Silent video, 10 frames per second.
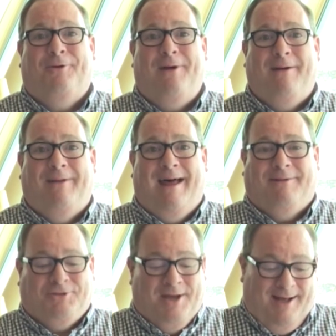Crown
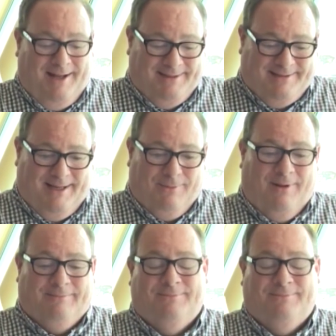Lounge. And I tell you what,